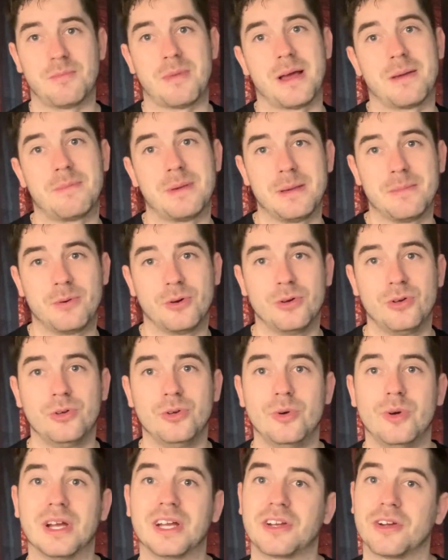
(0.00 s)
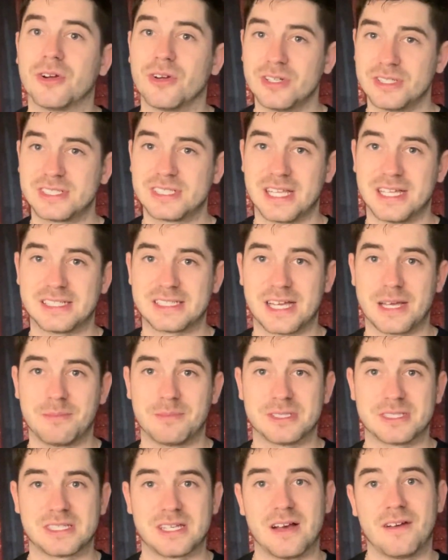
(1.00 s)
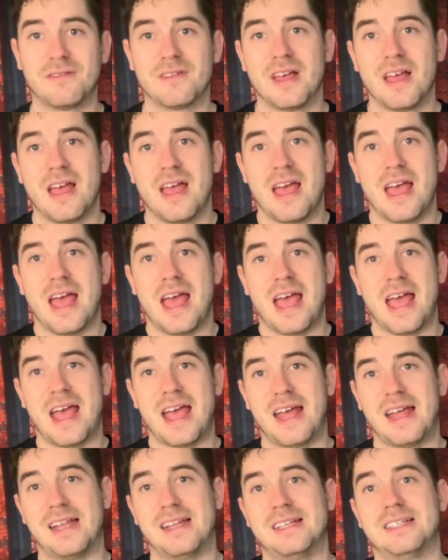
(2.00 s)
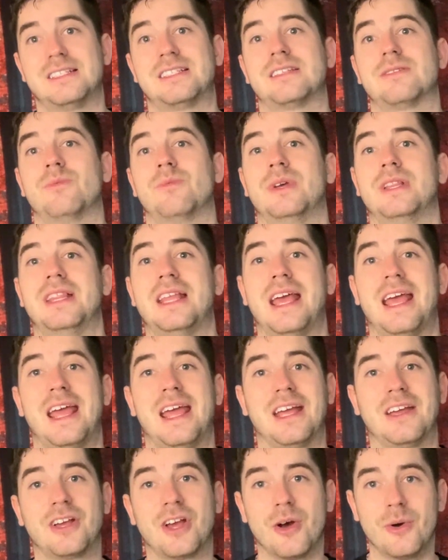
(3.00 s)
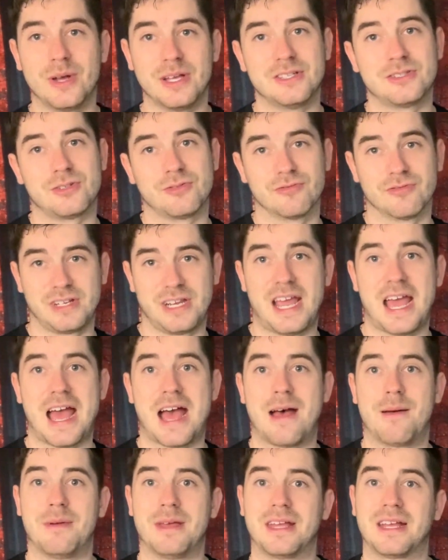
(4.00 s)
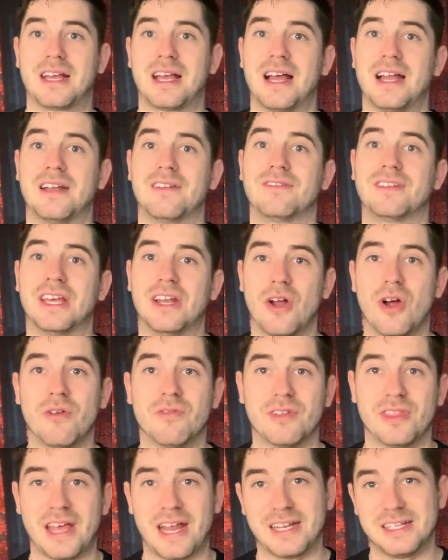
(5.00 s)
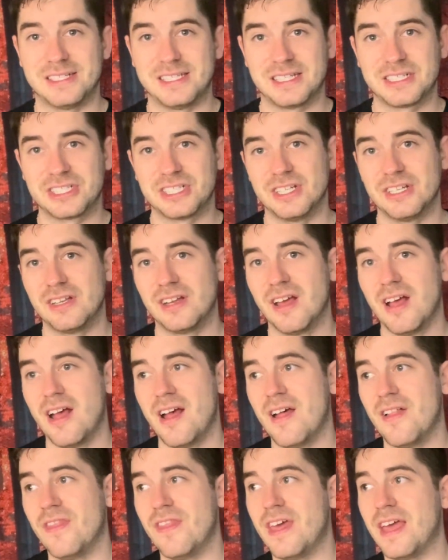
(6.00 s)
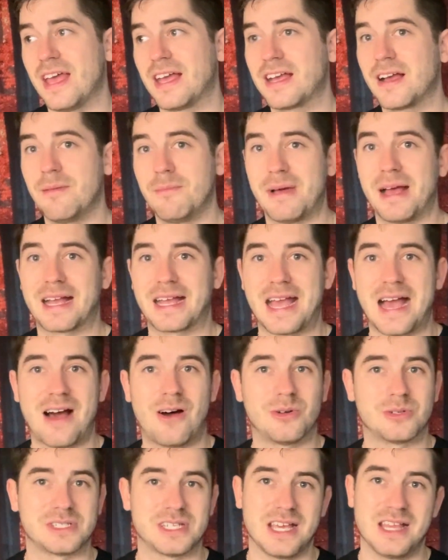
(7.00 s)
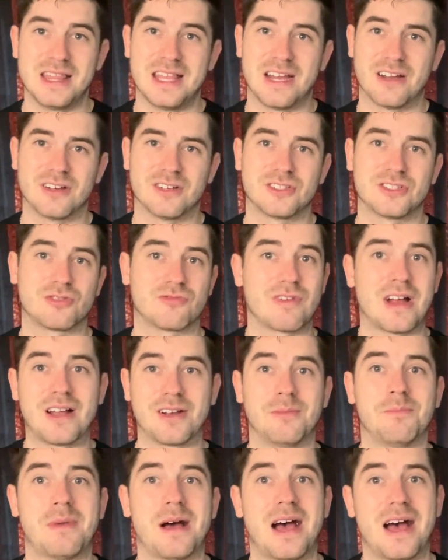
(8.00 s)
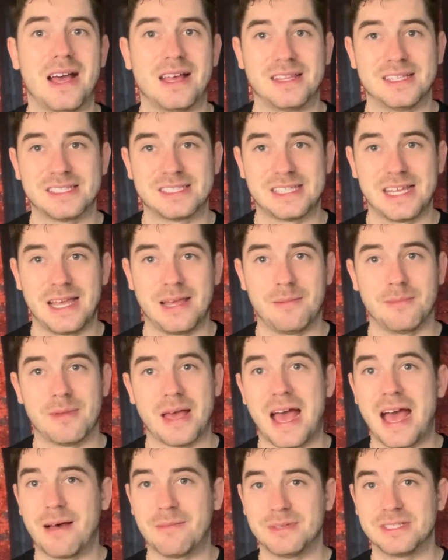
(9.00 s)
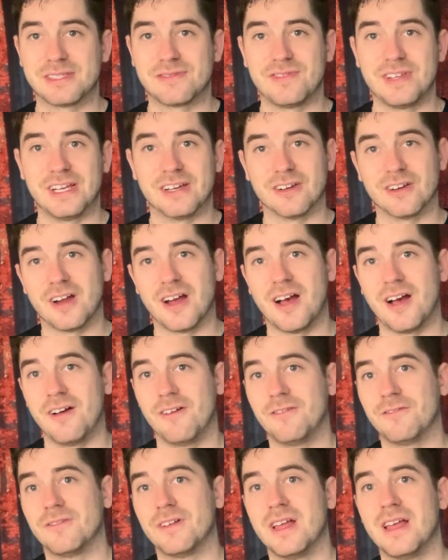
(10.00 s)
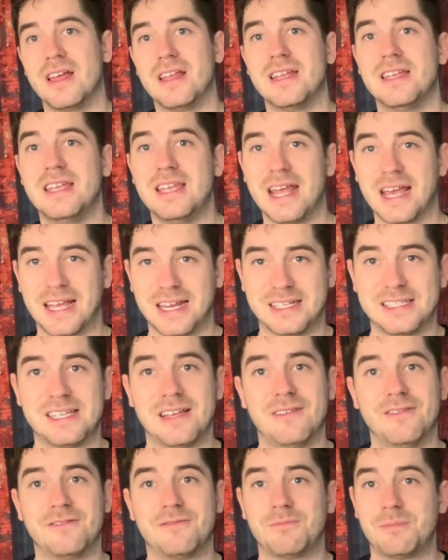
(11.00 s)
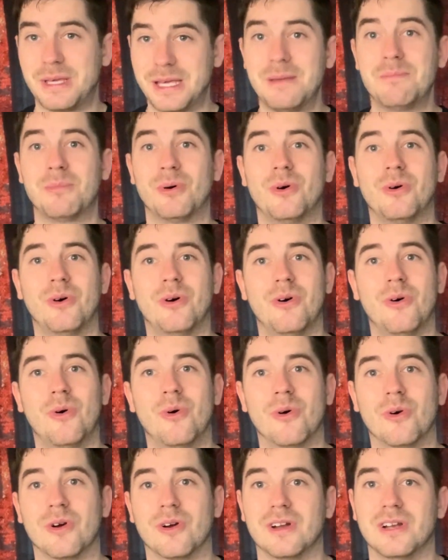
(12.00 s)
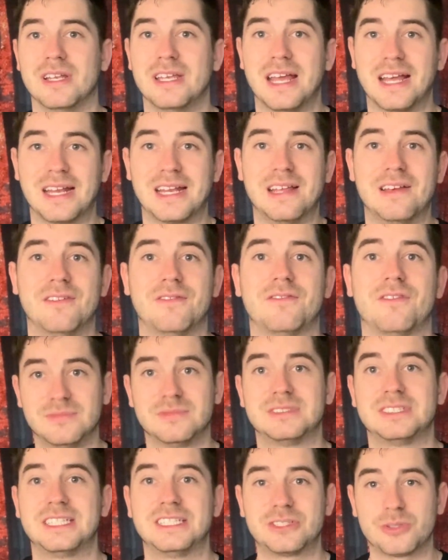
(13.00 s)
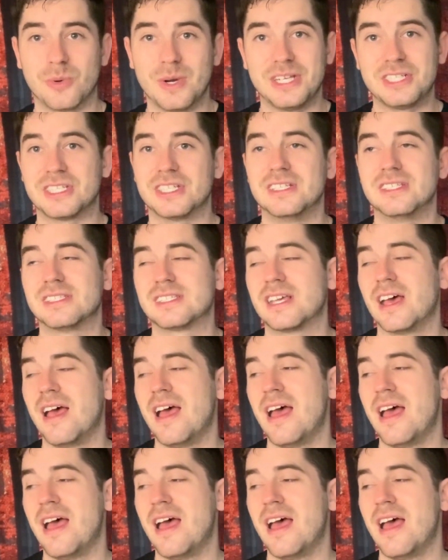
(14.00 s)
by people who encourage that type of stuff. And when they go into rehab and kind of get over that addiction, they come back out and they're surrounded by the same atmosphere of negative people or negative situations,